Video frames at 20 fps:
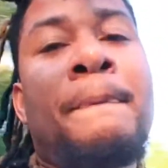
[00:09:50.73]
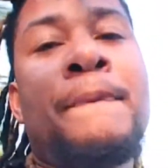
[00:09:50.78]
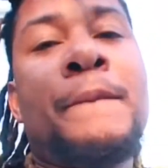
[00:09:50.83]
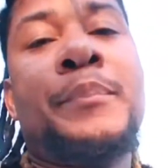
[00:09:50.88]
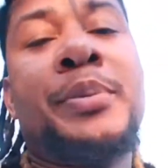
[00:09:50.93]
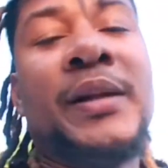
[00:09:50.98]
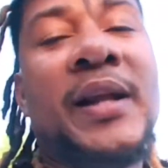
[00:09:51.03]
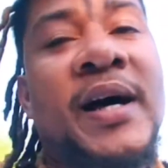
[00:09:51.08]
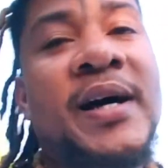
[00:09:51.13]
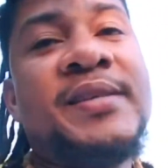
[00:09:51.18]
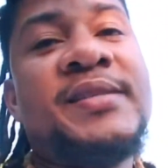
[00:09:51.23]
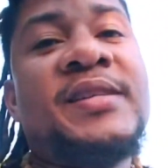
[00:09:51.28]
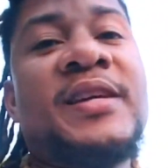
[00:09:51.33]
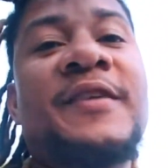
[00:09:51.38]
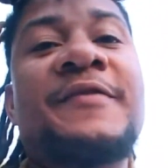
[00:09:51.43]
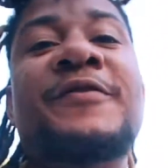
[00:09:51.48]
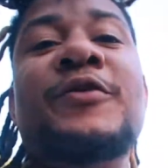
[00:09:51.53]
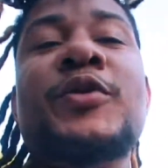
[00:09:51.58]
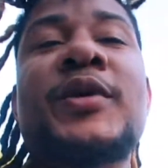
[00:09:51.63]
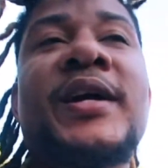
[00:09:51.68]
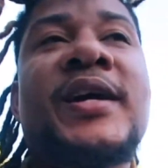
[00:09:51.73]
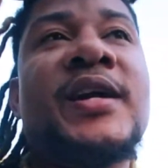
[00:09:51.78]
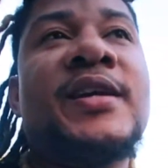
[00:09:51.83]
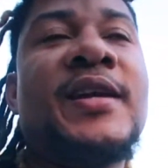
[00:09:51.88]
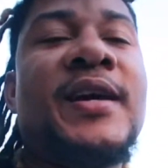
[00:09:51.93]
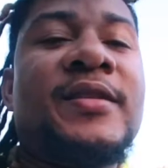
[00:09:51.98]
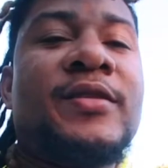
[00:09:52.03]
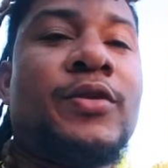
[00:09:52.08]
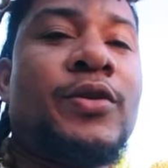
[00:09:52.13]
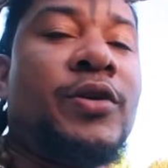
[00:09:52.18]
Plus, if you get
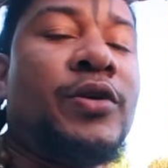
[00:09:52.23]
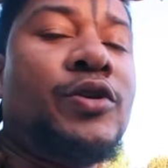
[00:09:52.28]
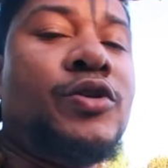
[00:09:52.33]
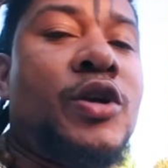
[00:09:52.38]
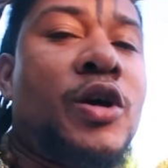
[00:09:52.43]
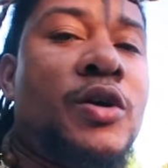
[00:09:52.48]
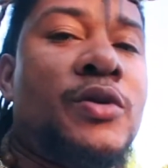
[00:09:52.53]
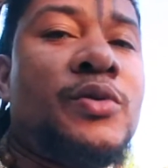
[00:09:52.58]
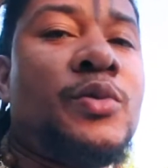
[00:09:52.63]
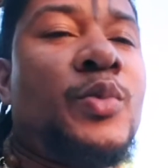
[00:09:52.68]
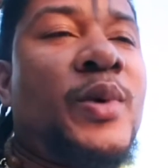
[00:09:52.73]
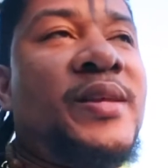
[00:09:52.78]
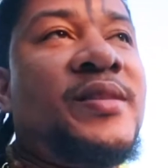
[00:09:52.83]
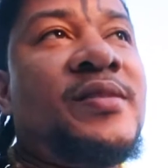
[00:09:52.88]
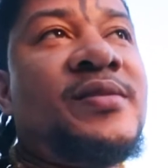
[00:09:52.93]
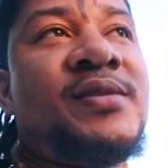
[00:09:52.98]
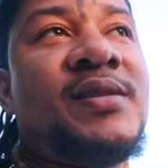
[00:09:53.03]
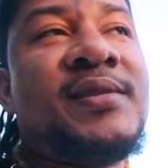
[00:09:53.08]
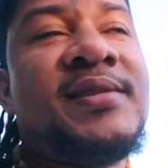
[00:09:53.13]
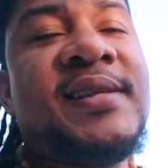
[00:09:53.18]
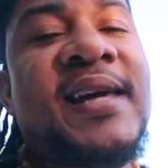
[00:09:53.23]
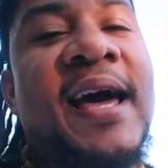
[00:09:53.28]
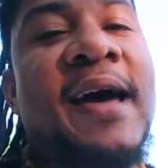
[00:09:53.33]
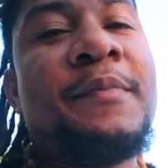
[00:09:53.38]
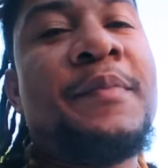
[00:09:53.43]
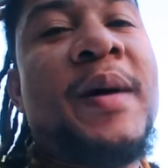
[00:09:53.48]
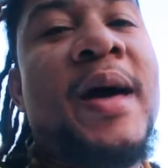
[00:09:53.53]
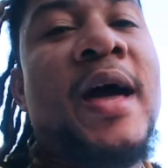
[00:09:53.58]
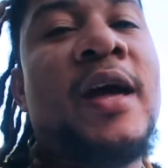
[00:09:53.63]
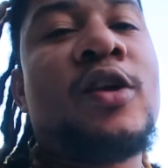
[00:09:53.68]
another, you know, whether it's a
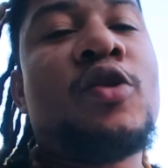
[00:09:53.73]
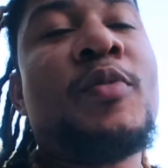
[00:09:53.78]
Scatpack,